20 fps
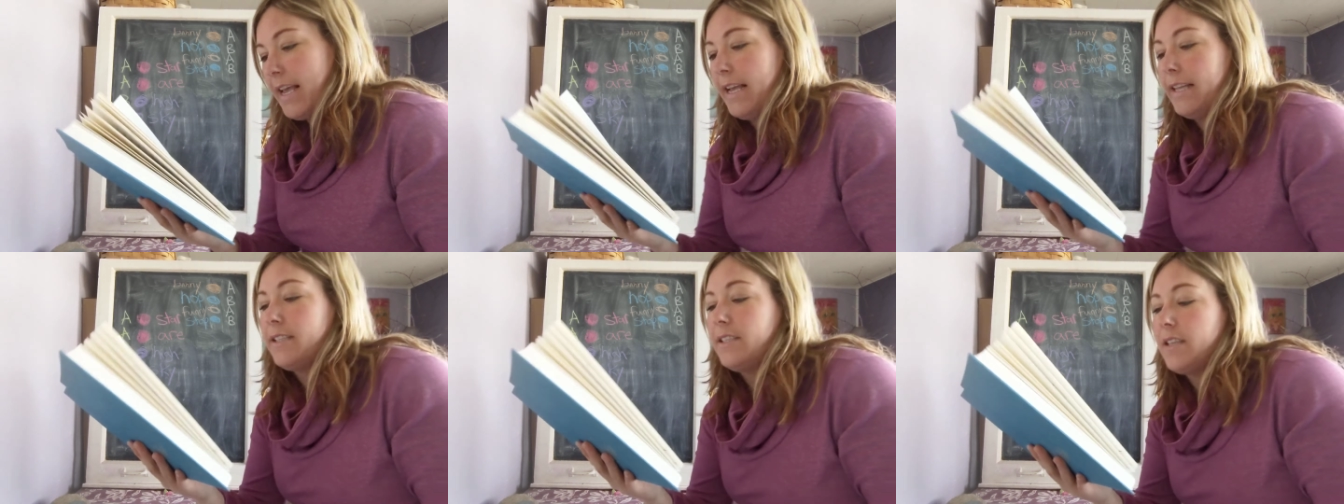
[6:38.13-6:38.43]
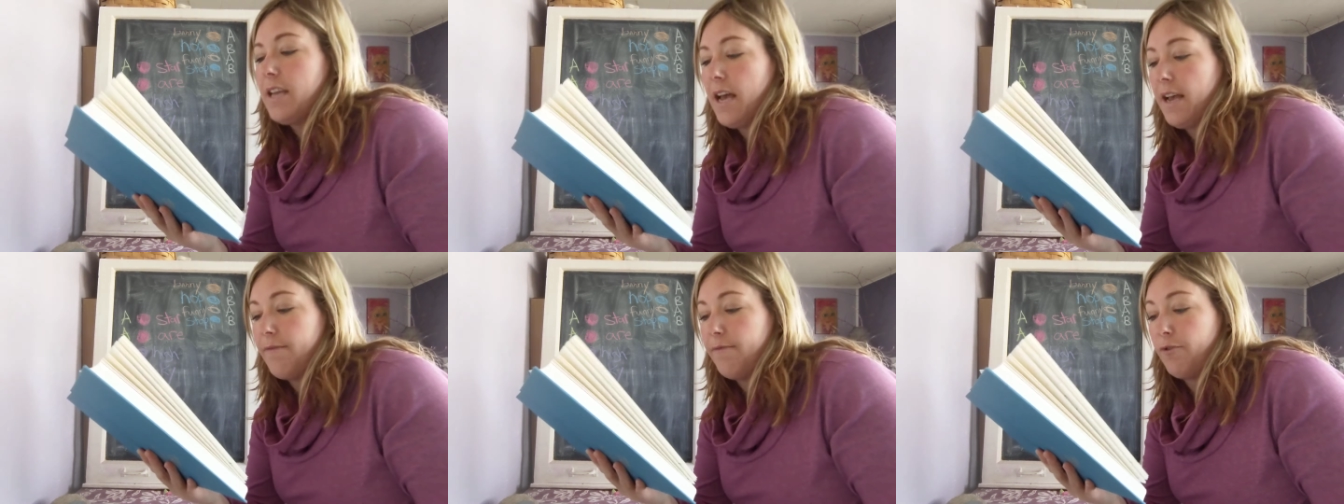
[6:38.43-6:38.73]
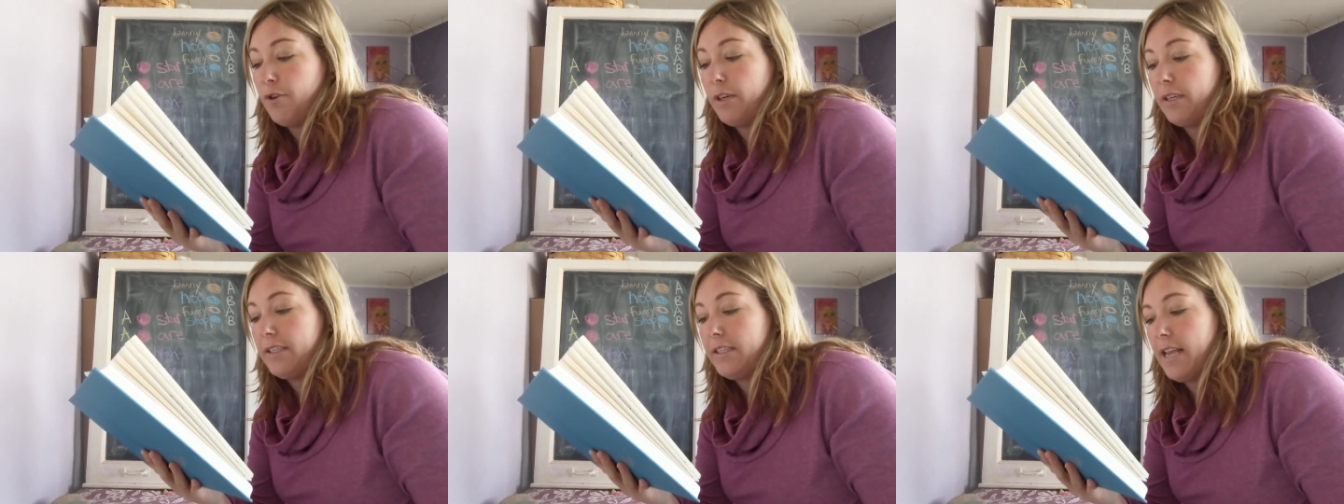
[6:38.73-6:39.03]
It's time
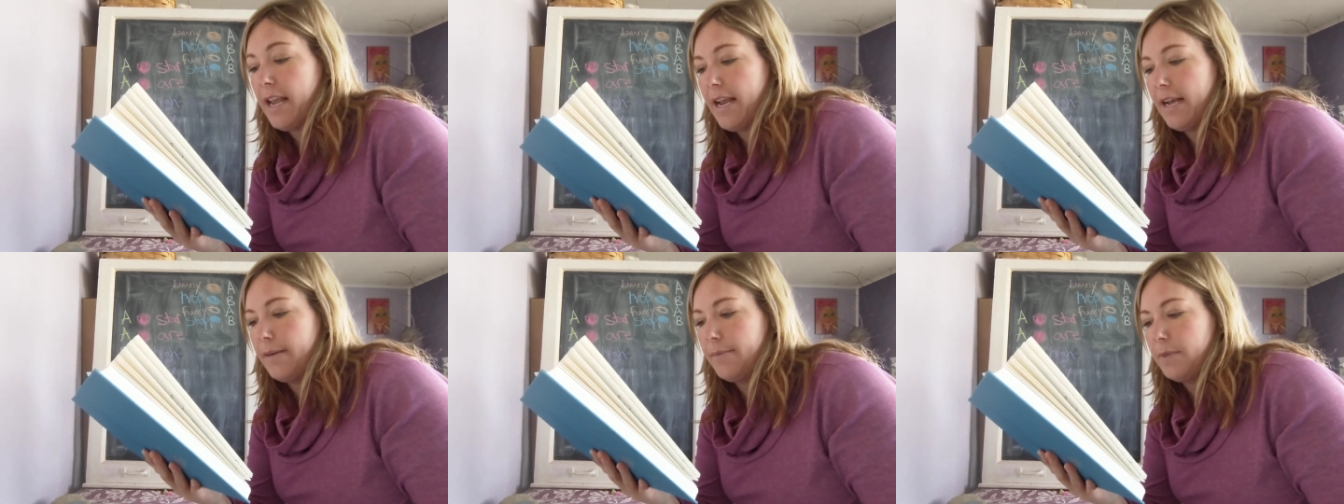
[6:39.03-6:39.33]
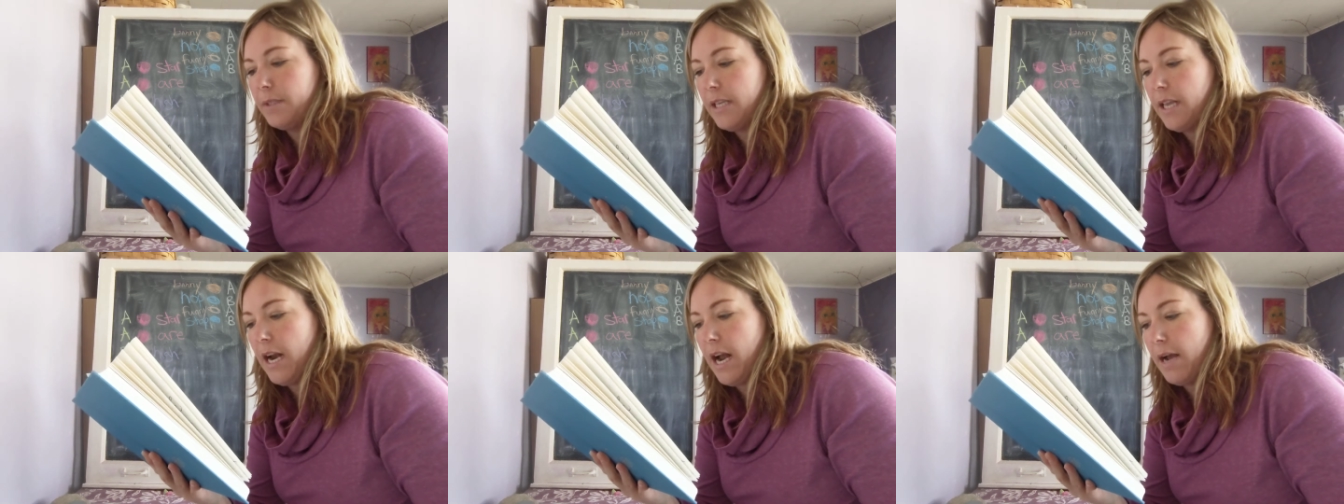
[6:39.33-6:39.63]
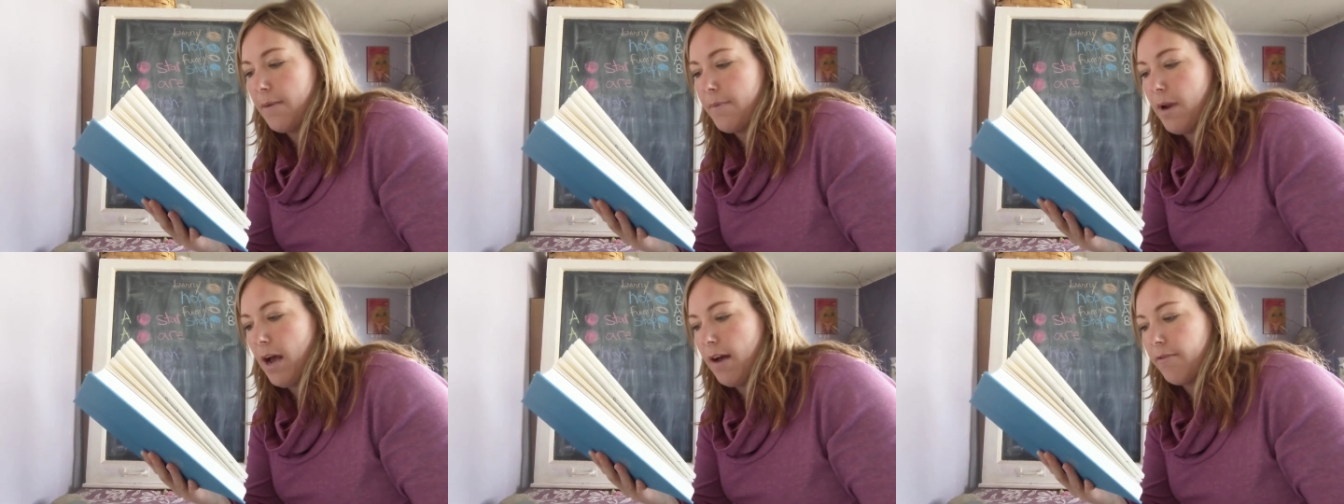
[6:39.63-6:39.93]
for exams and
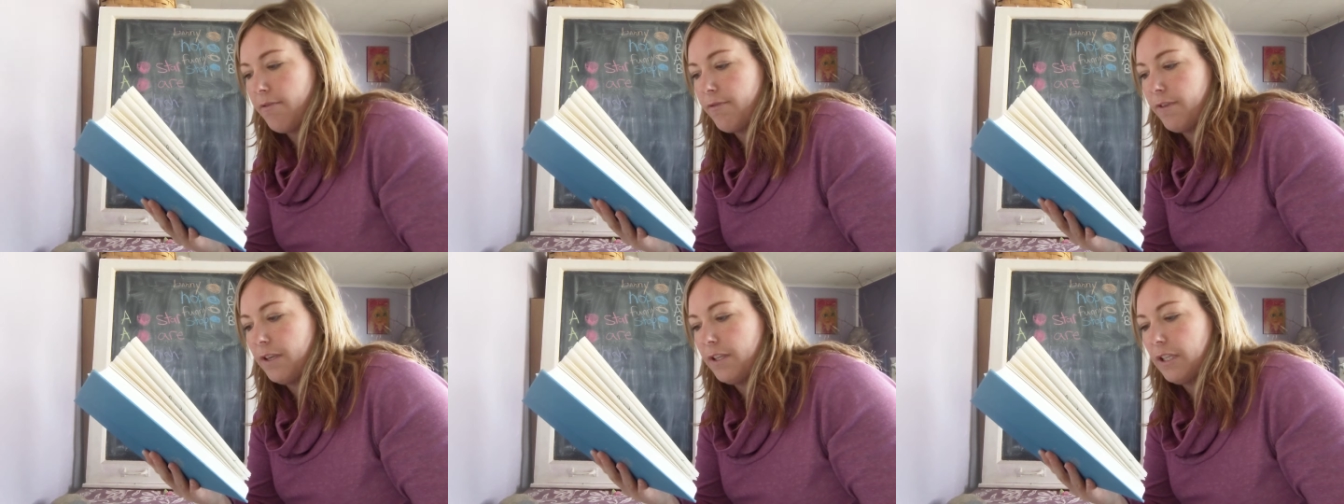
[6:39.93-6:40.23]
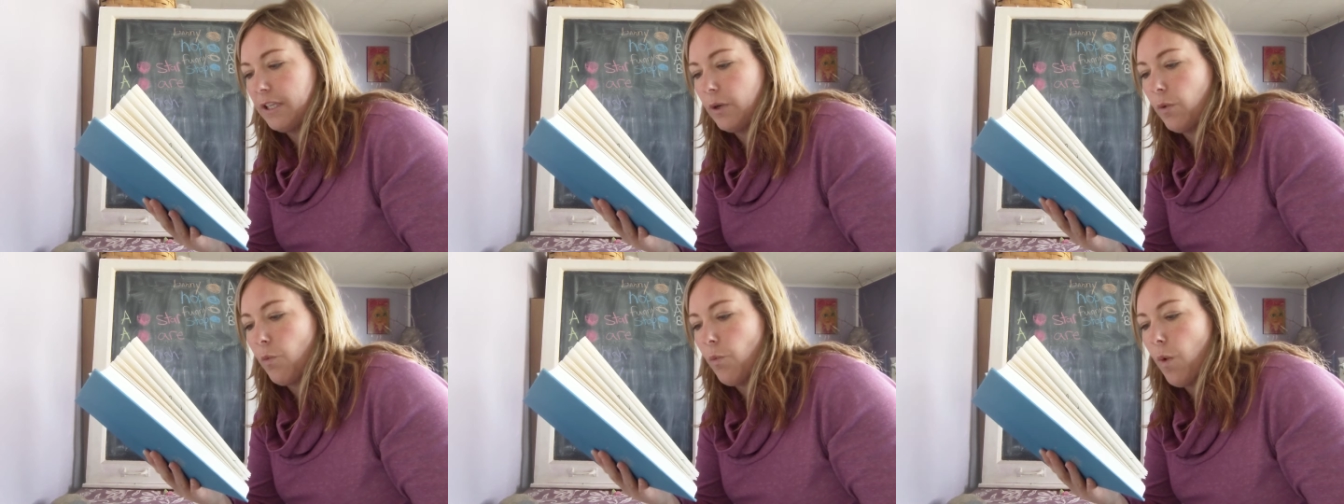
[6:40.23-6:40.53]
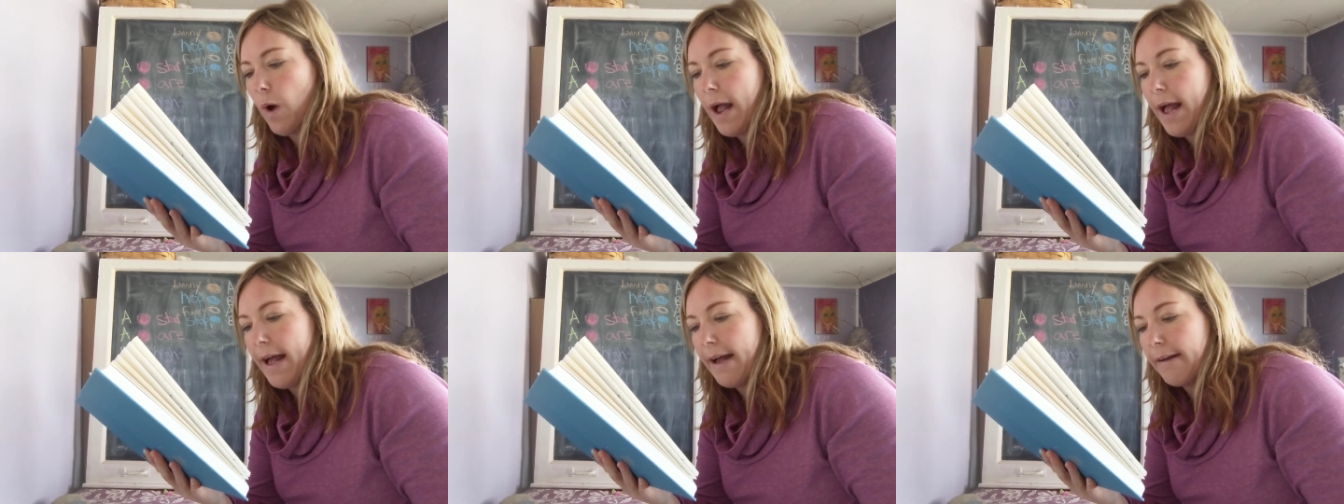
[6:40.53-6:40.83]
I'm not feeling
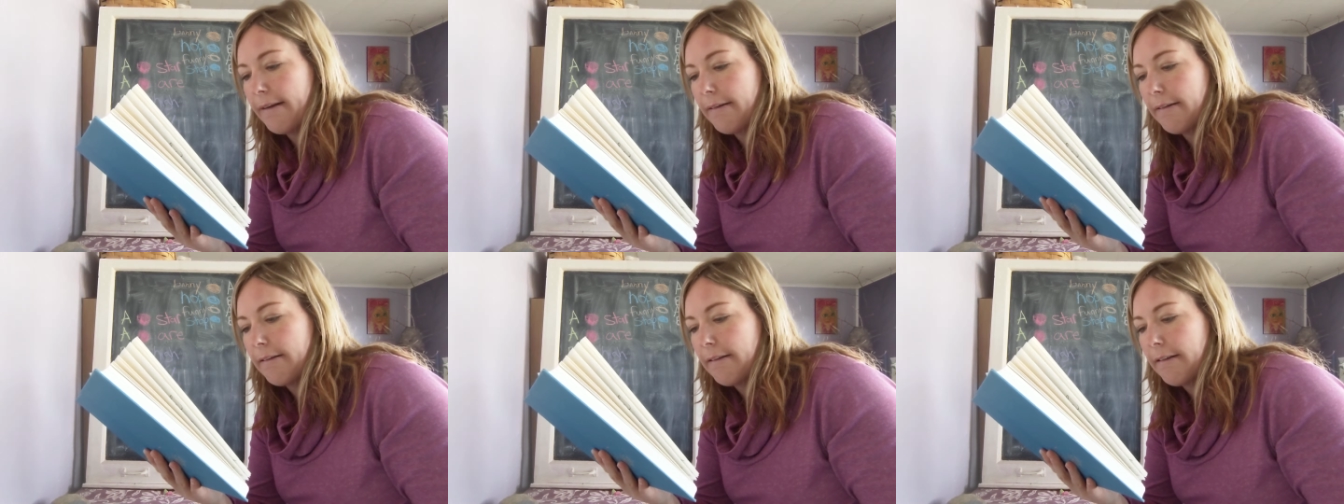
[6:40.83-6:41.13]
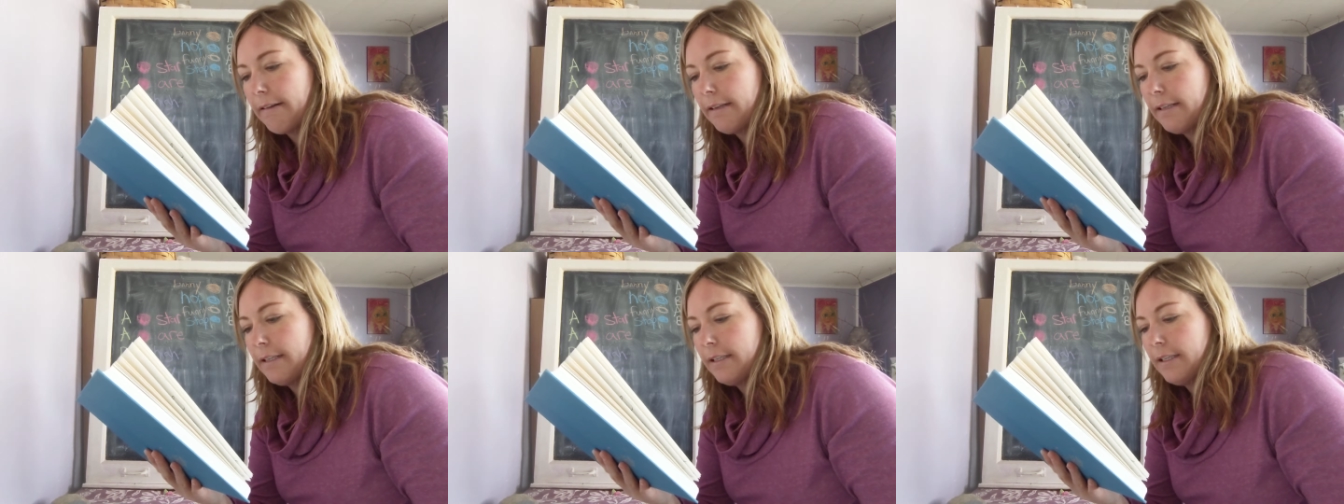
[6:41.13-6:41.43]
well,